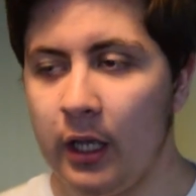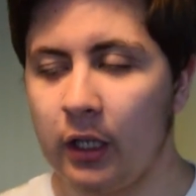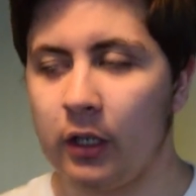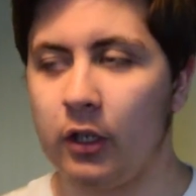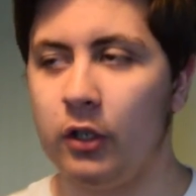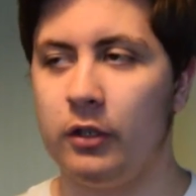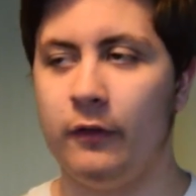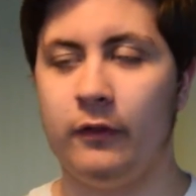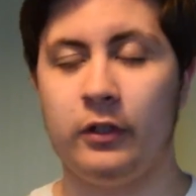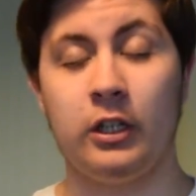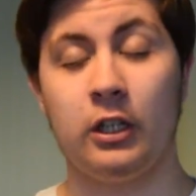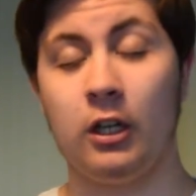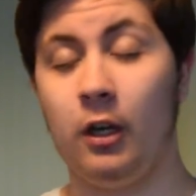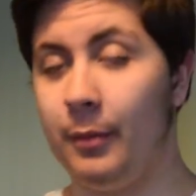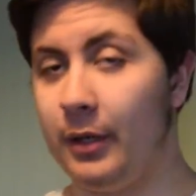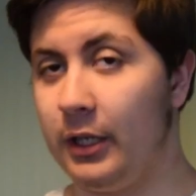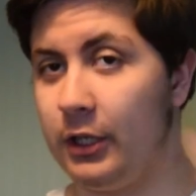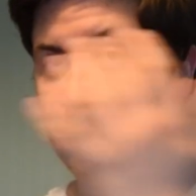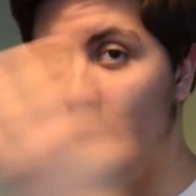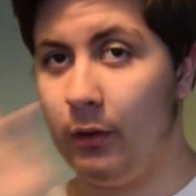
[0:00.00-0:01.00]
Because obviously it can't
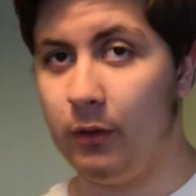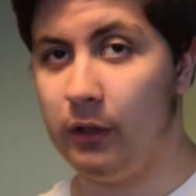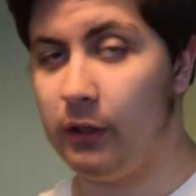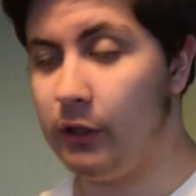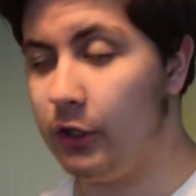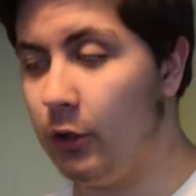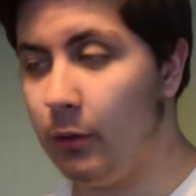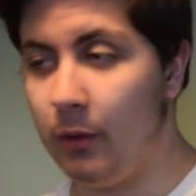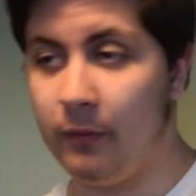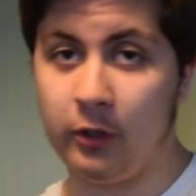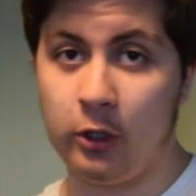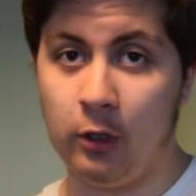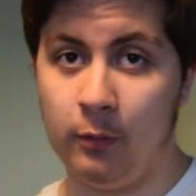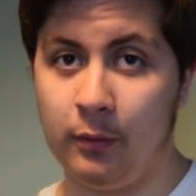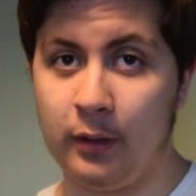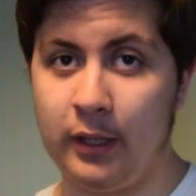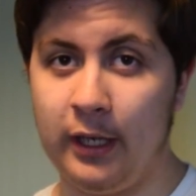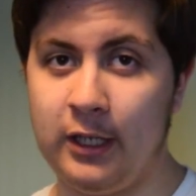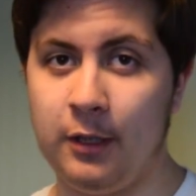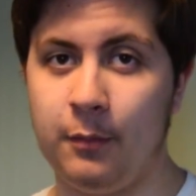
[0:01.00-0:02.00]
be too
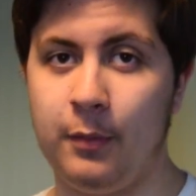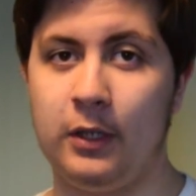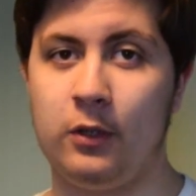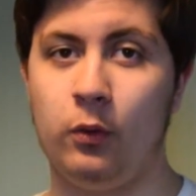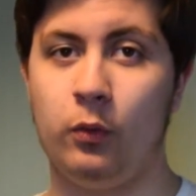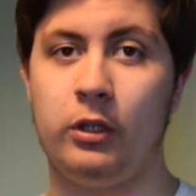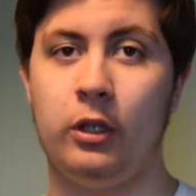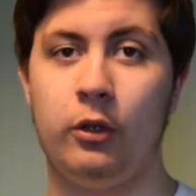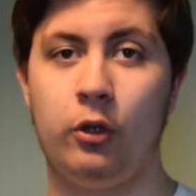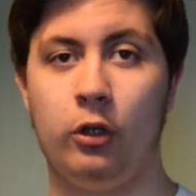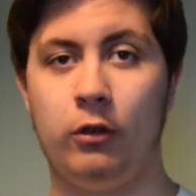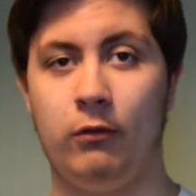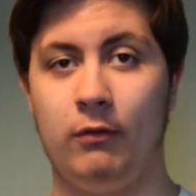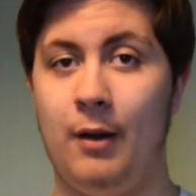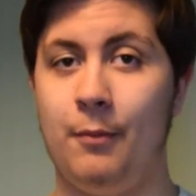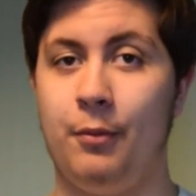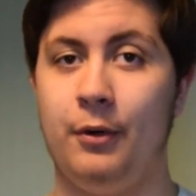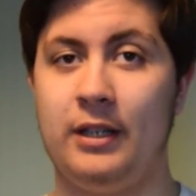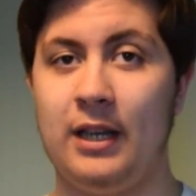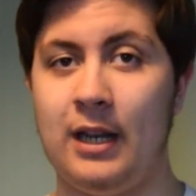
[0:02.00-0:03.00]
overcomplicated, but it's also got to
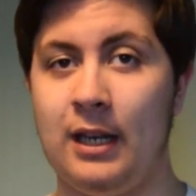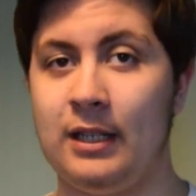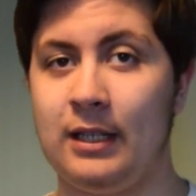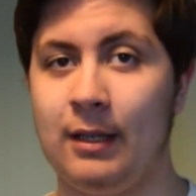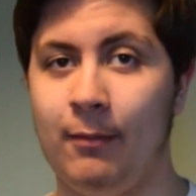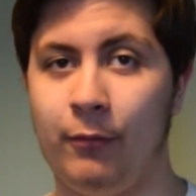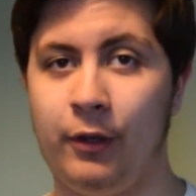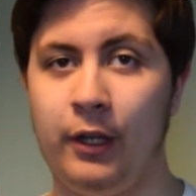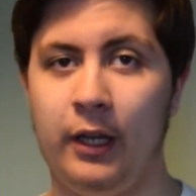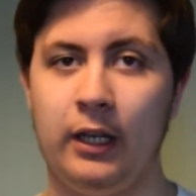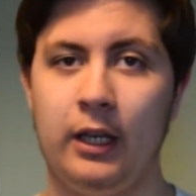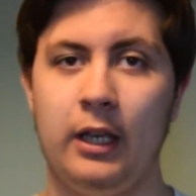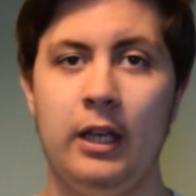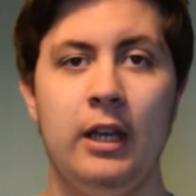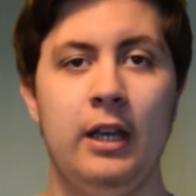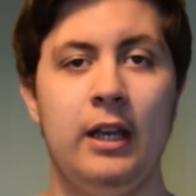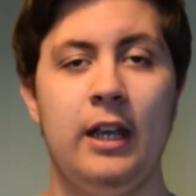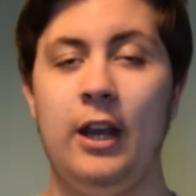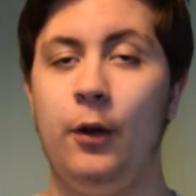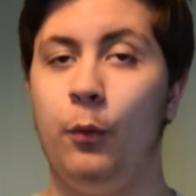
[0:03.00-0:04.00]
represent something
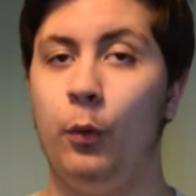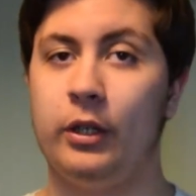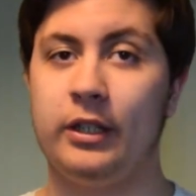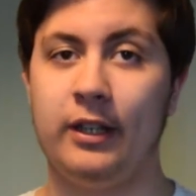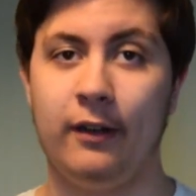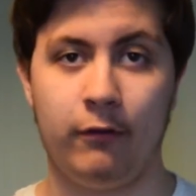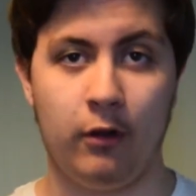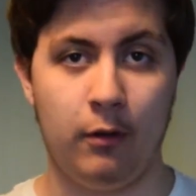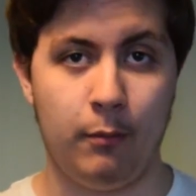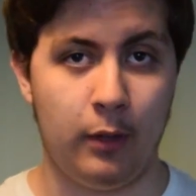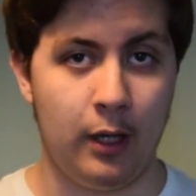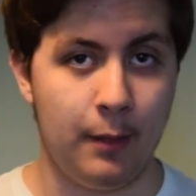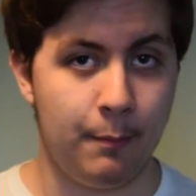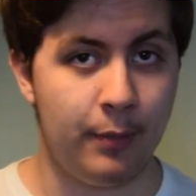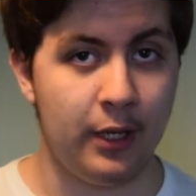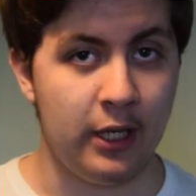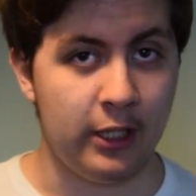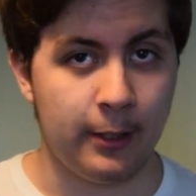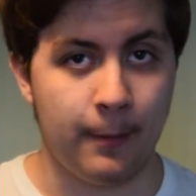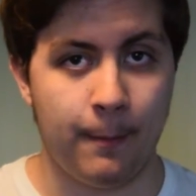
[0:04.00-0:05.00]
in whatever it might
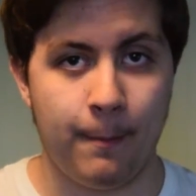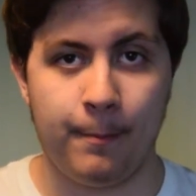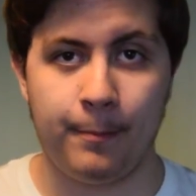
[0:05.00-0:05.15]
be.